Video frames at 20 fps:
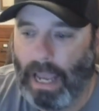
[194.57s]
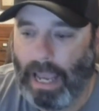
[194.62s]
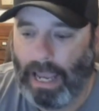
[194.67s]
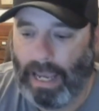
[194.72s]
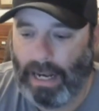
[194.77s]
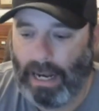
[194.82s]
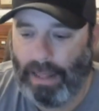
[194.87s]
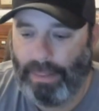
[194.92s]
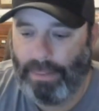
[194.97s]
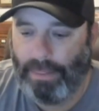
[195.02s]

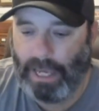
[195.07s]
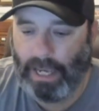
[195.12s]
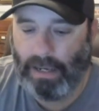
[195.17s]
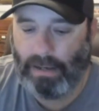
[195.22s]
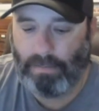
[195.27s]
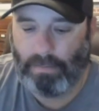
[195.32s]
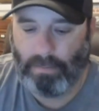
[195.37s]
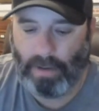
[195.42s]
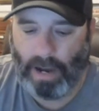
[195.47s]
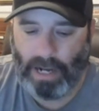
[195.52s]
And I
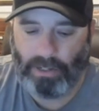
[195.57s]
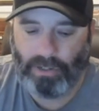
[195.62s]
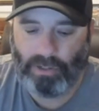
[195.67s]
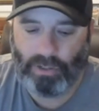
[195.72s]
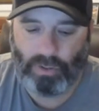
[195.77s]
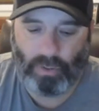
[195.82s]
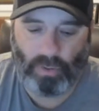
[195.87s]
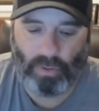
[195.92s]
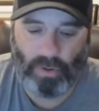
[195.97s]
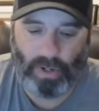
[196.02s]
think my
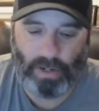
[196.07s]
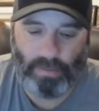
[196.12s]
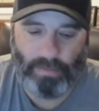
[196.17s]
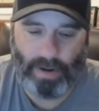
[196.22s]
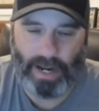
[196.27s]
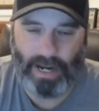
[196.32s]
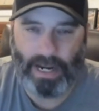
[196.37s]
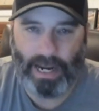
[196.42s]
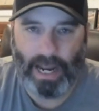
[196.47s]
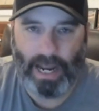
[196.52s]
story
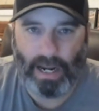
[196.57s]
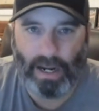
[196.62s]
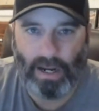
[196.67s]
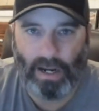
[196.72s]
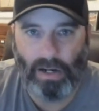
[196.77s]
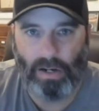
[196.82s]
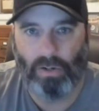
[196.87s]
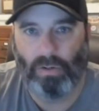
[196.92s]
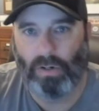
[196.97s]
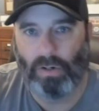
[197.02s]
might
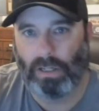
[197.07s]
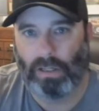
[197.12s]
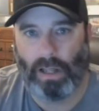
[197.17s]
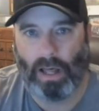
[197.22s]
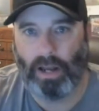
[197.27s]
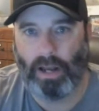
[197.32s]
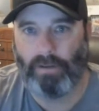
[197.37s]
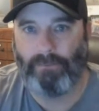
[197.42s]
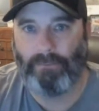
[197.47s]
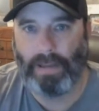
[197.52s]
echo a
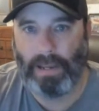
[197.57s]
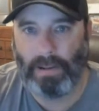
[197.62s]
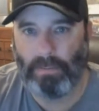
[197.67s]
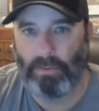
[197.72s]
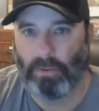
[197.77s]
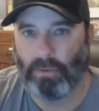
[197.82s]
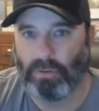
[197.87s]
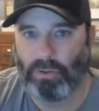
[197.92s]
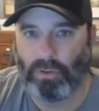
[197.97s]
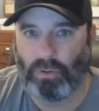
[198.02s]
lot of
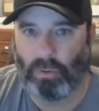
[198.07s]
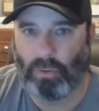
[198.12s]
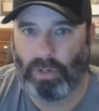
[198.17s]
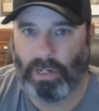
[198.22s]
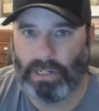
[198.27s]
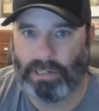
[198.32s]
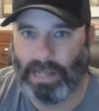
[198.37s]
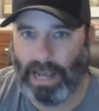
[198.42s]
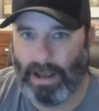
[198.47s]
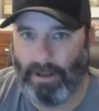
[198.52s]
people's
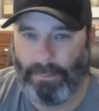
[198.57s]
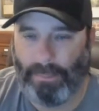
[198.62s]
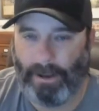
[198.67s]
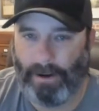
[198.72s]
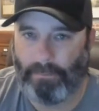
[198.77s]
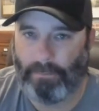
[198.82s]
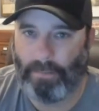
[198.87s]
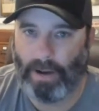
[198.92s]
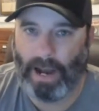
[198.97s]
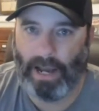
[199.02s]
stories out
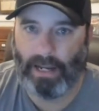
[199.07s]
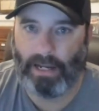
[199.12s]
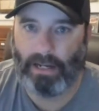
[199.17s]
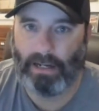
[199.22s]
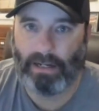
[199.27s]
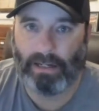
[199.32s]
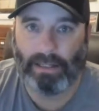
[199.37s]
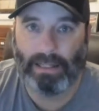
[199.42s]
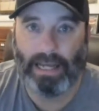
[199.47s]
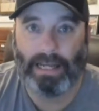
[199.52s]
there. My
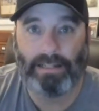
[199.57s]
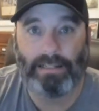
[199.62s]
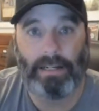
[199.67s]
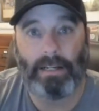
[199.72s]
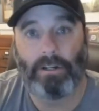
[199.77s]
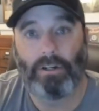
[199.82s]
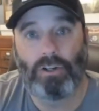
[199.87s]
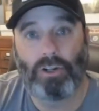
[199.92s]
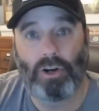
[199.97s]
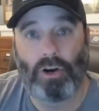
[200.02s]

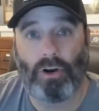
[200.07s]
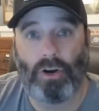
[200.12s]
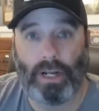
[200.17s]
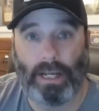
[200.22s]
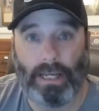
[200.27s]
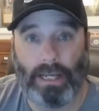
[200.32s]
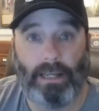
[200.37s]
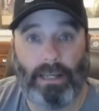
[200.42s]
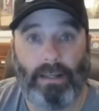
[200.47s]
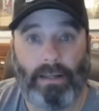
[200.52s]
collecting
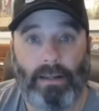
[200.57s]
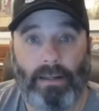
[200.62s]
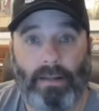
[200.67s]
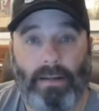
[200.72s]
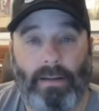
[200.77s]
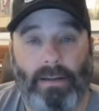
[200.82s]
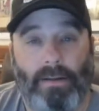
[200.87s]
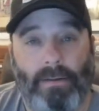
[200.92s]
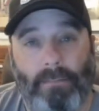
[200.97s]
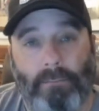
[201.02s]
journey
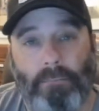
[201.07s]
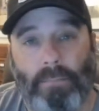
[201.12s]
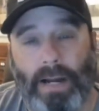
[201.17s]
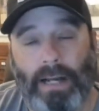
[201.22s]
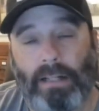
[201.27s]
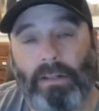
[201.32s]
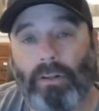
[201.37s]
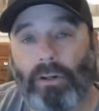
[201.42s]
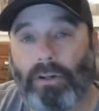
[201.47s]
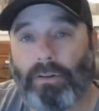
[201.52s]

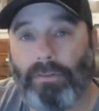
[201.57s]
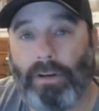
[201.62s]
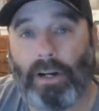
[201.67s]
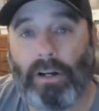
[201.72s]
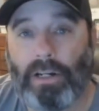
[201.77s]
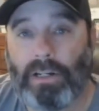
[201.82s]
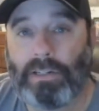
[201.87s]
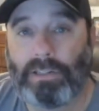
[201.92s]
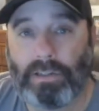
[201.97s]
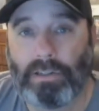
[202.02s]
might look
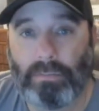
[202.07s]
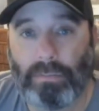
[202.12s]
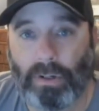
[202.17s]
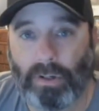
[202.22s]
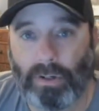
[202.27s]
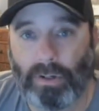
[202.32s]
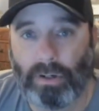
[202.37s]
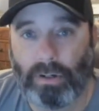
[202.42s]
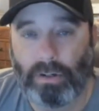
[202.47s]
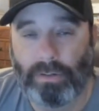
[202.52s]
very
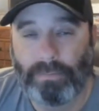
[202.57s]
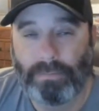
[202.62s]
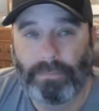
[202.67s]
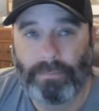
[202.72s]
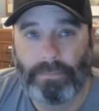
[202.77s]
similar